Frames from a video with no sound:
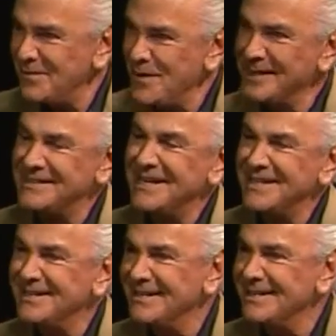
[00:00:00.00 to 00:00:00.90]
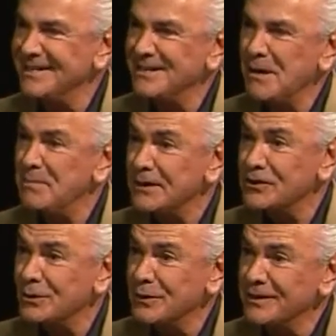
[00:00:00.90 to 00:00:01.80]
And they want to take a
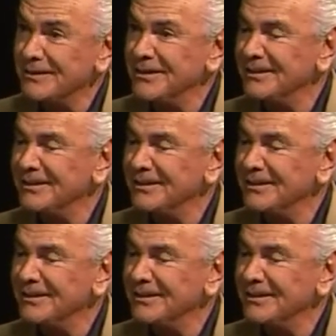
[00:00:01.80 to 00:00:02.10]
picture with you.